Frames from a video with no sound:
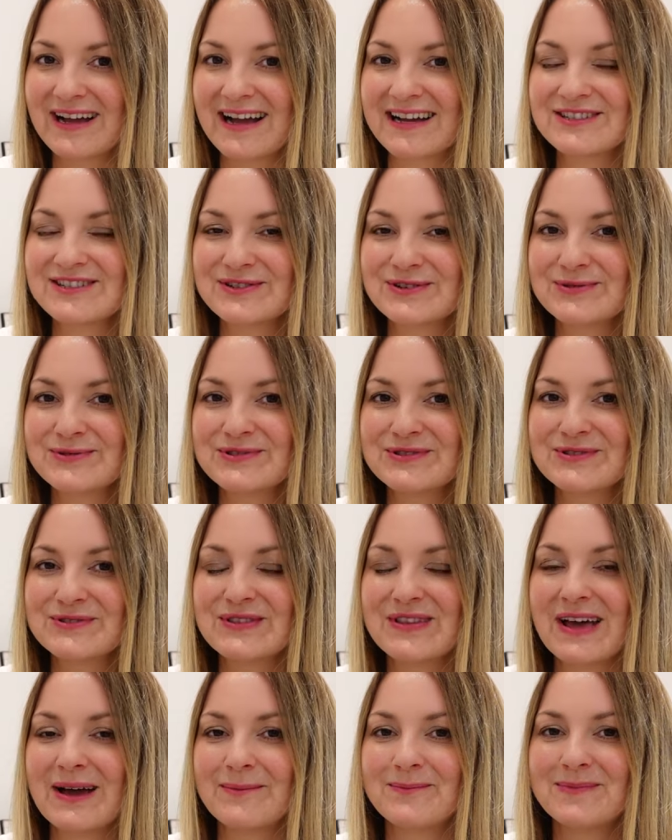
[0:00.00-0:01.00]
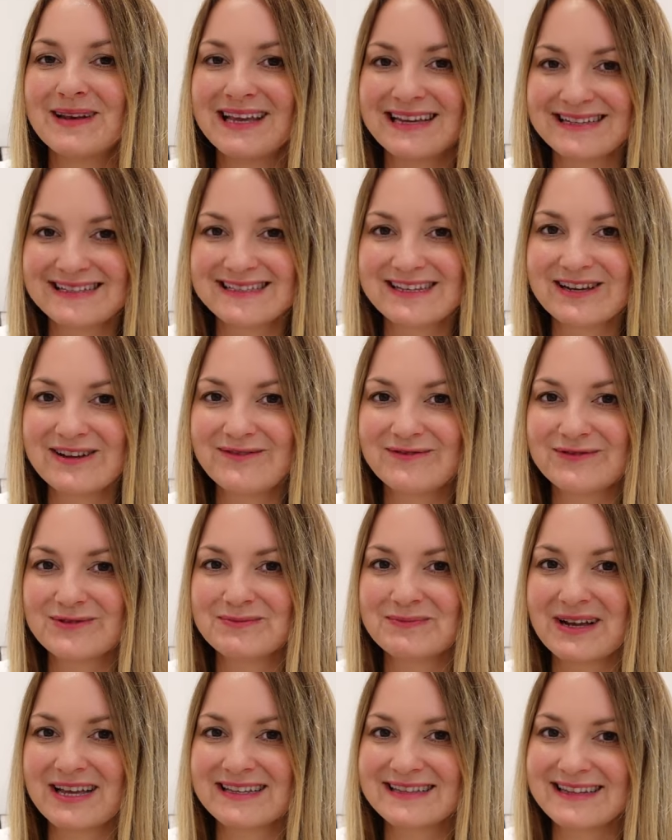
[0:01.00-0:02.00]
I showed you that blazer
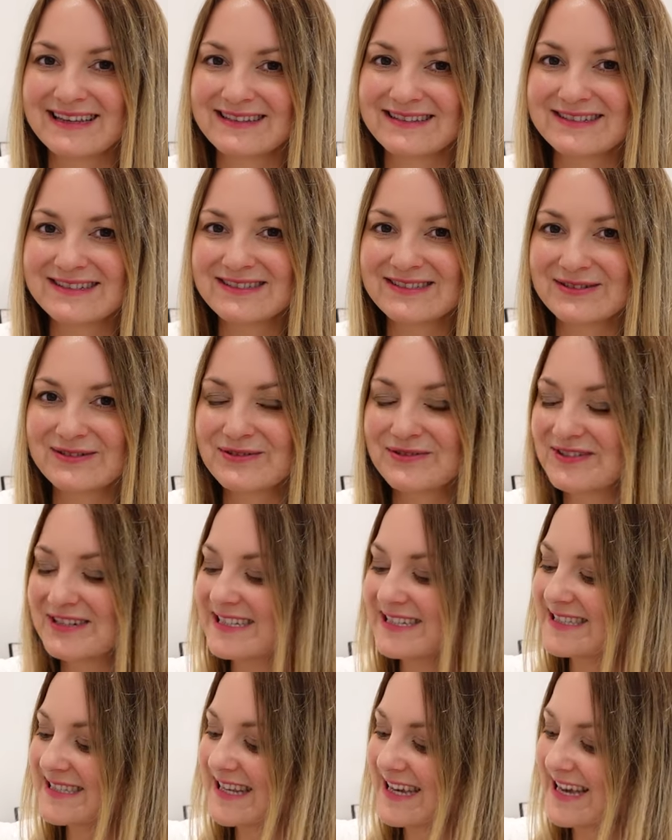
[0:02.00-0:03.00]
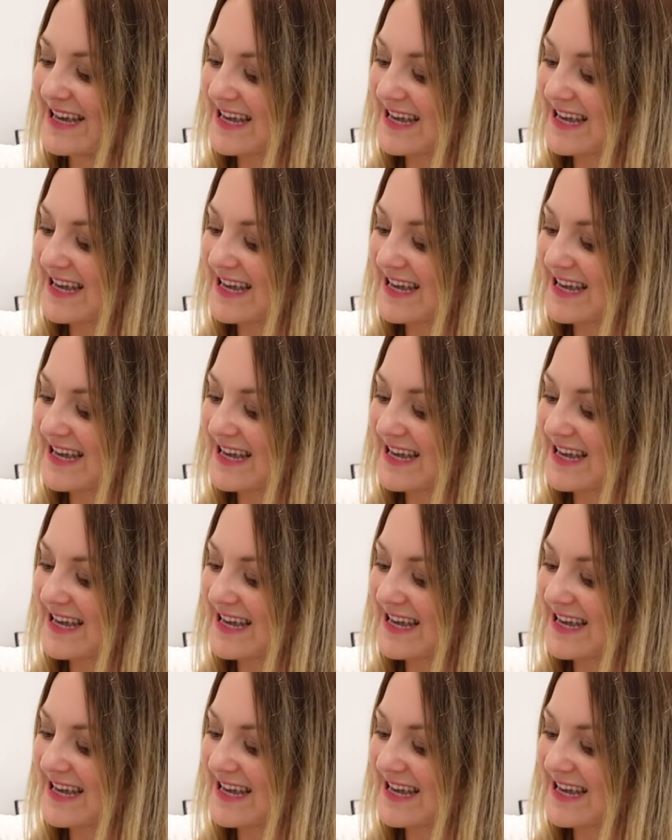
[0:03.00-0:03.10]
from N Other Stories.